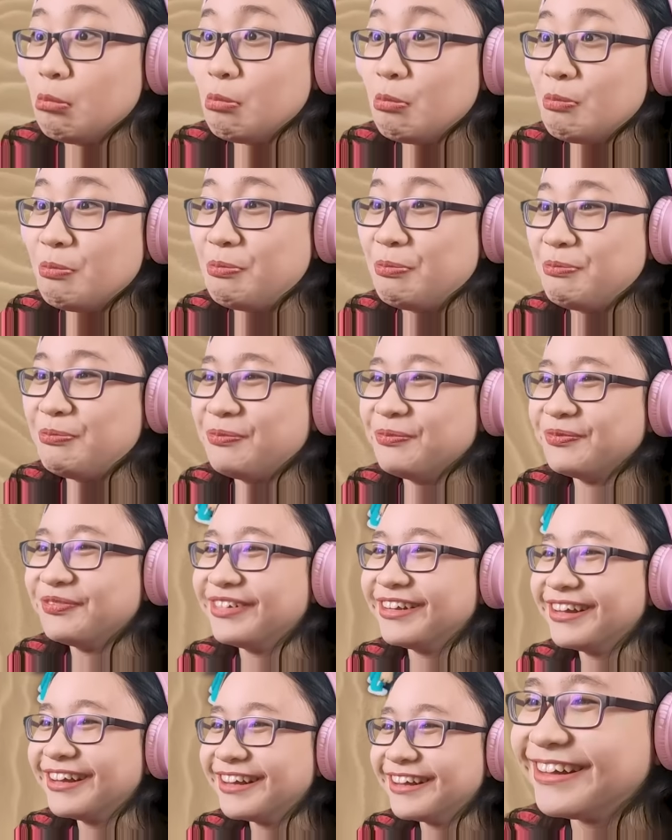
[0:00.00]

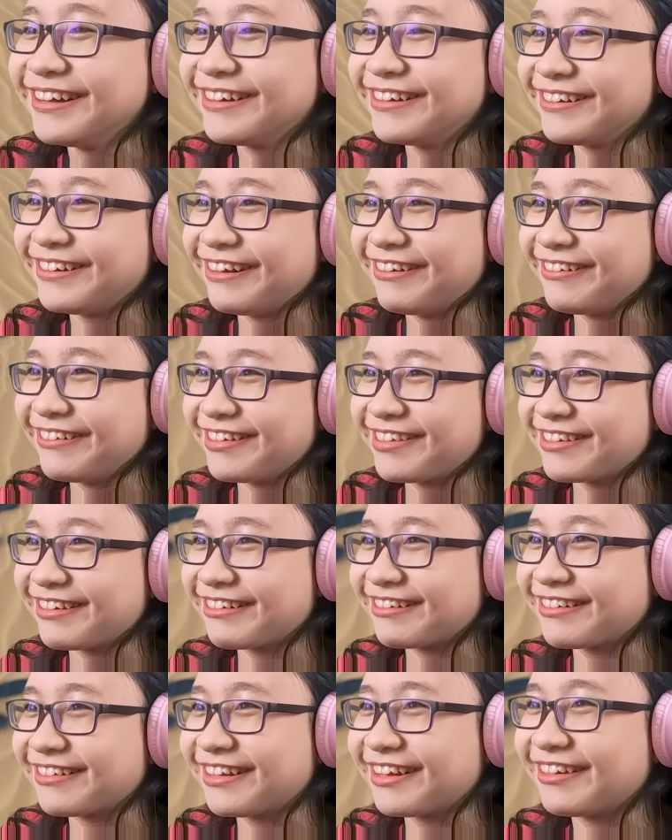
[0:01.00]
that was so
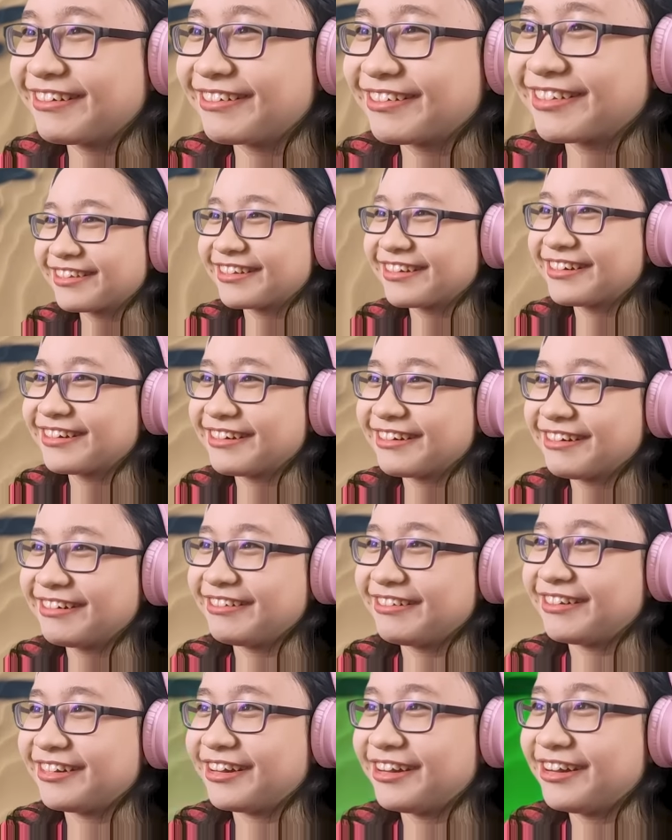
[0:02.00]
close.
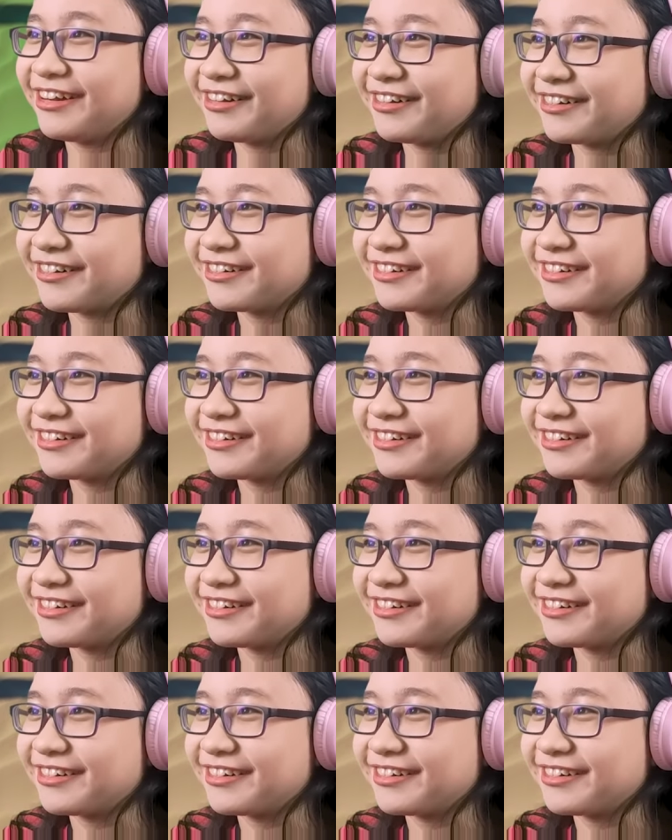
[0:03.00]
Oh no.